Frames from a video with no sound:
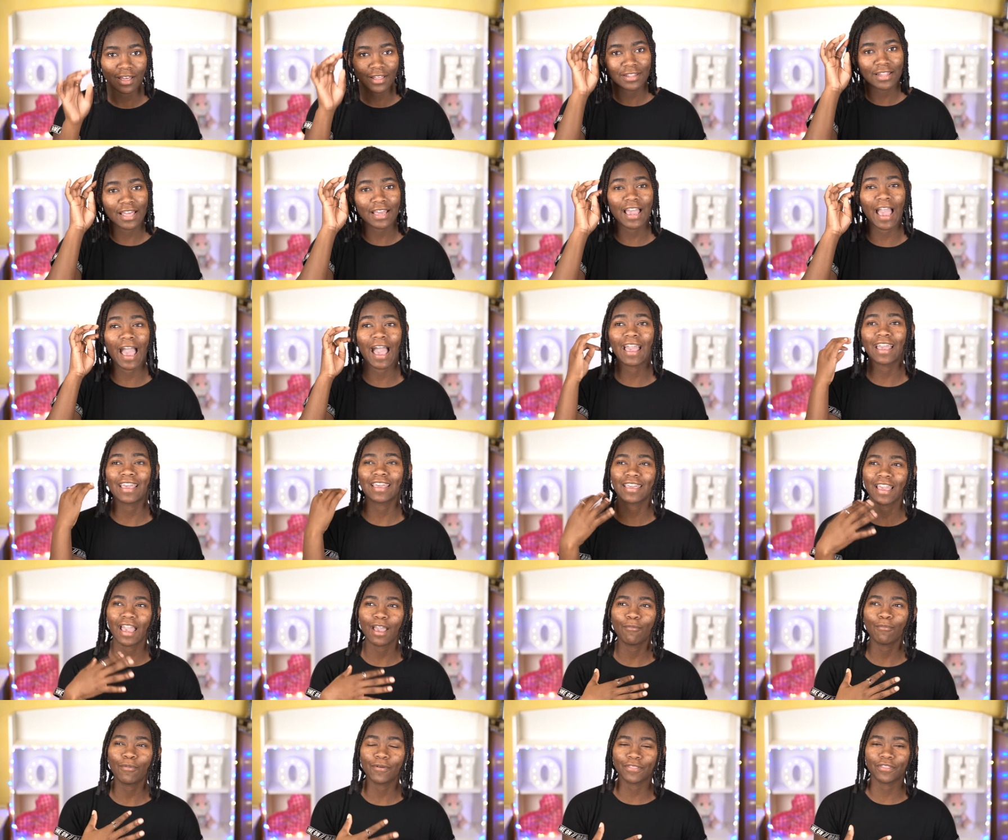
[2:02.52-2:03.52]
Like, I
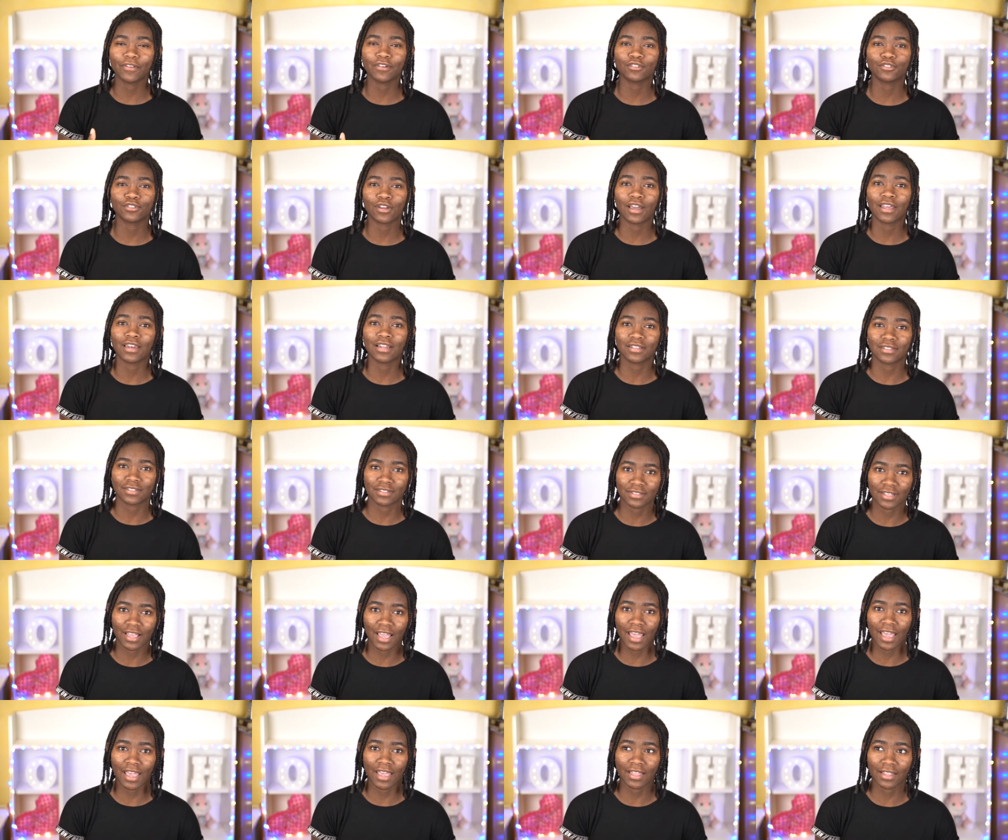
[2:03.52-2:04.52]
get what they're trying to
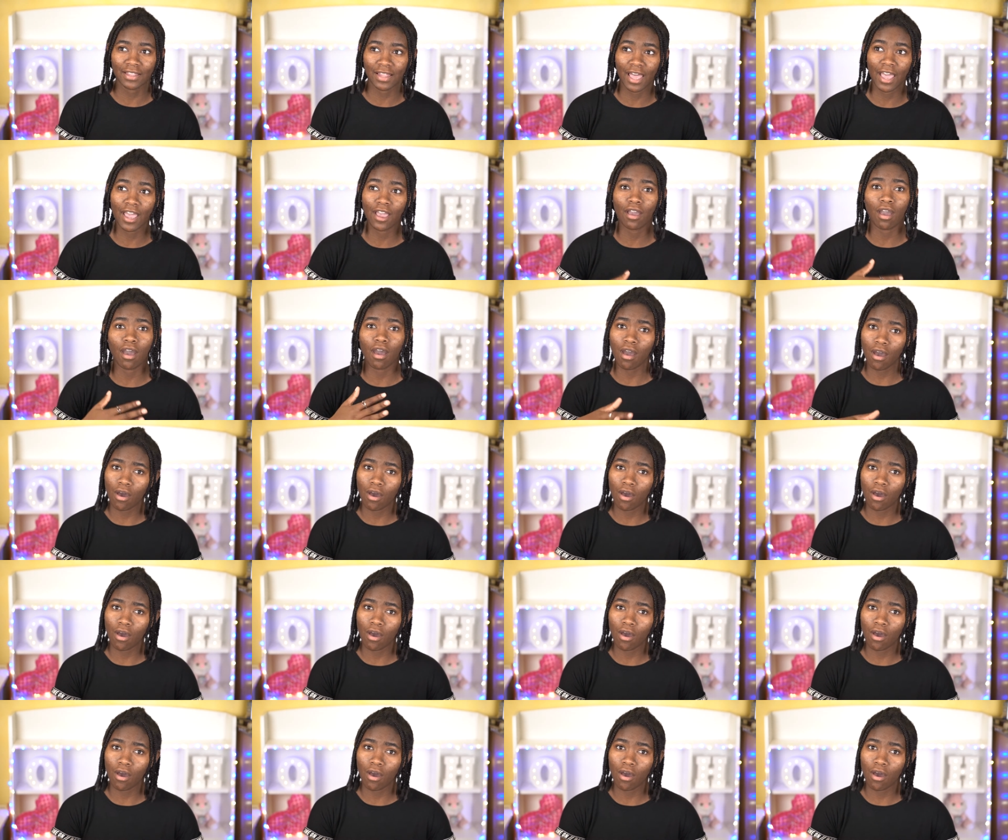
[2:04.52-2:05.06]
say, like,